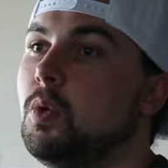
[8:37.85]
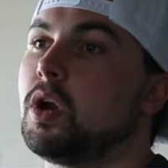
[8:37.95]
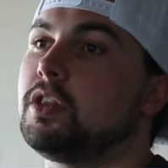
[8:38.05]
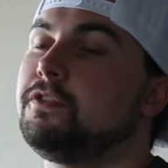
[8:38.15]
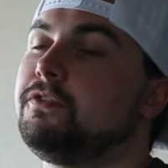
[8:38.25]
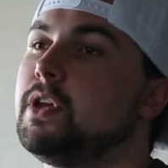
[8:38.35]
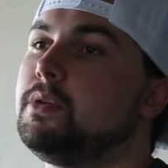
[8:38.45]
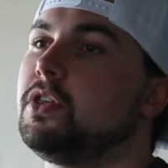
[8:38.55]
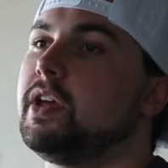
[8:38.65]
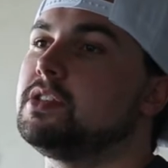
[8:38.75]
One of the few
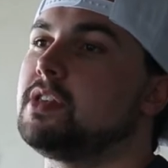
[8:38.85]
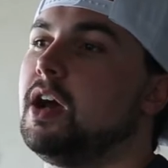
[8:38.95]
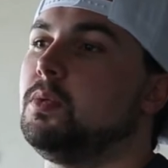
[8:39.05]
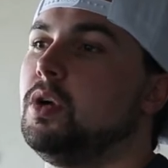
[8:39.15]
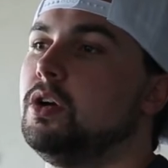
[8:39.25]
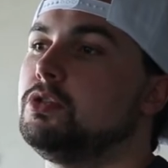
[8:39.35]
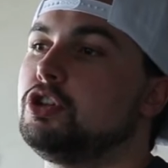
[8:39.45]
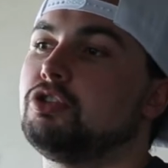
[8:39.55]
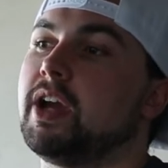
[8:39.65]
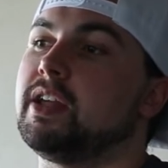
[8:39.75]
things that I will
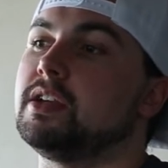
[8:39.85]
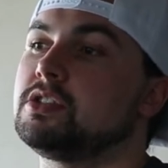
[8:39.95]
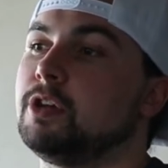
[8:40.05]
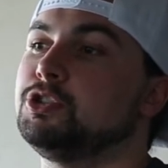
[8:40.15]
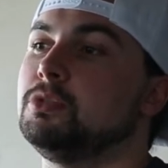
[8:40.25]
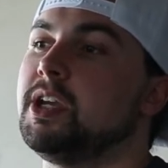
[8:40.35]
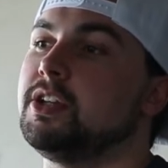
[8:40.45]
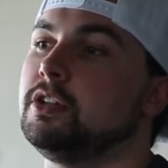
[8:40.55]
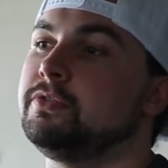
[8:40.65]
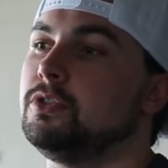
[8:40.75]
credit social
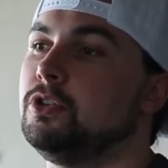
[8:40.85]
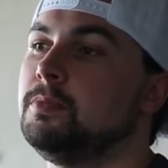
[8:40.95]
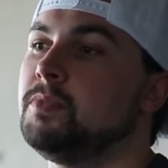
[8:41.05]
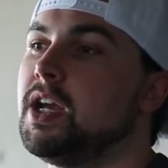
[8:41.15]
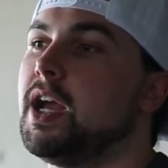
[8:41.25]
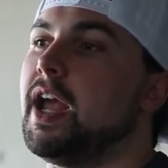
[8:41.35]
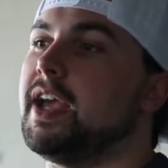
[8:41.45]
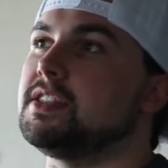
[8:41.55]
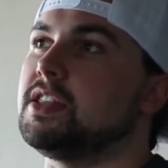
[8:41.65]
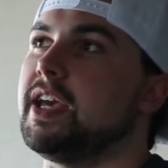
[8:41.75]
media for
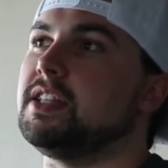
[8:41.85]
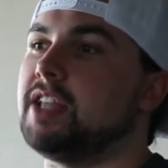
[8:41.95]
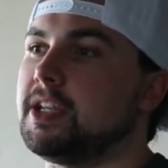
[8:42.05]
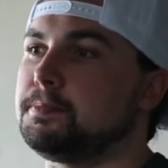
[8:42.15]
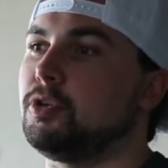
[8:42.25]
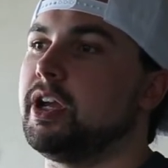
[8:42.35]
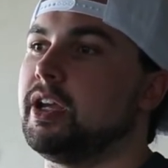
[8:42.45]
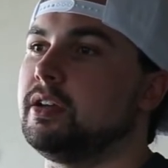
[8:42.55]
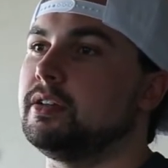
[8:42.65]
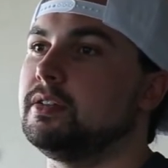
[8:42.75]
is that it did
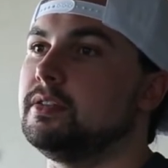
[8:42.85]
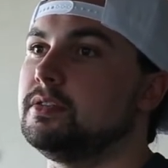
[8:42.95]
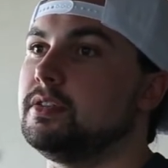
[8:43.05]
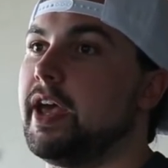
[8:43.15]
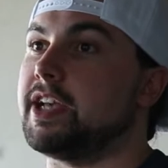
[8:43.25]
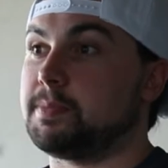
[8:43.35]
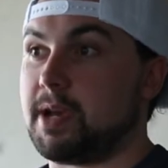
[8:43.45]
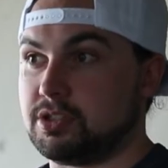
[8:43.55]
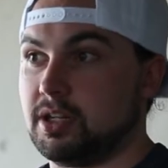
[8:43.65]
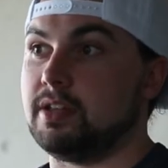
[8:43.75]
bring,
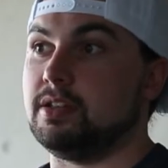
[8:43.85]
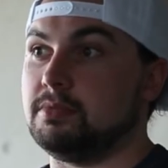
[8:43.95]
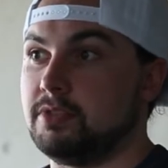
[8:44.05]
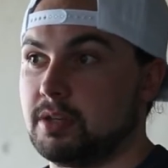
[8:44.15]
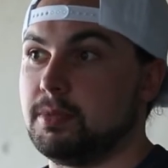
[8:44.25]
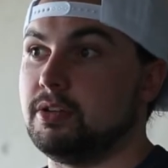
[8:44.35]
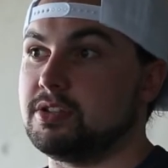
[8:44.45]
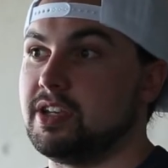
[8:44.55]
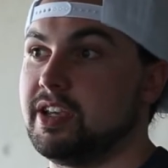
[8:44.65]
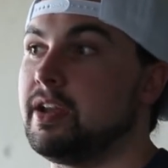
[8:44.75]
especially the
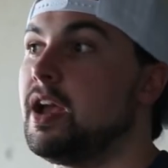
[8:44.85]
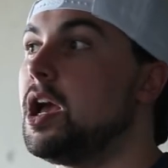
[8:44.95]
community,